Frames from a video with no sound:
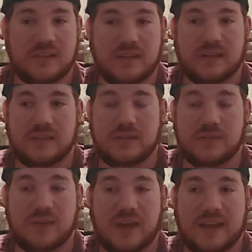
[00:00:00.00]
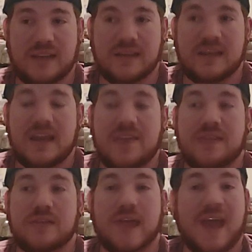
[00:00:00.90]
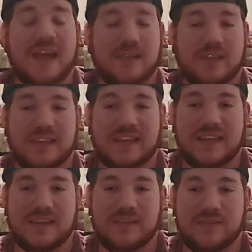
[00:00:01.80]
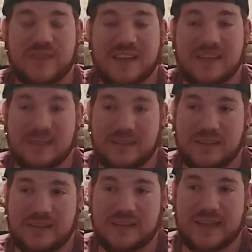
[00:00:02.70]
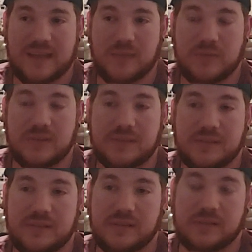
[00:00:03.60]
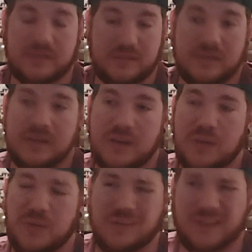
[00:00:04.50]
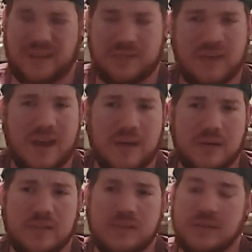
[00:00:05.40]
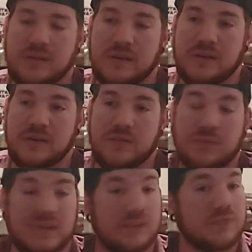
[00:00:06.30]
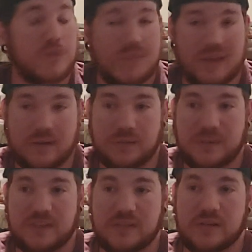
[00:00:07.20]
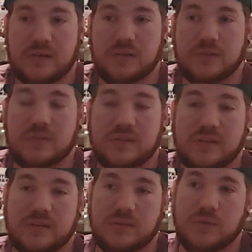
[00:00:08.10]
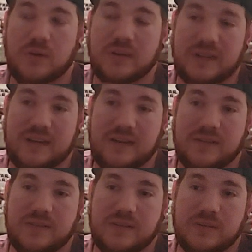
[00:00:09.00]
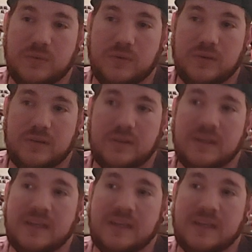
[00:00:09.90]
that you fight, and then you actually get infected in the game with this, almost like a virus, but it's from outer space. You're working at Area 51,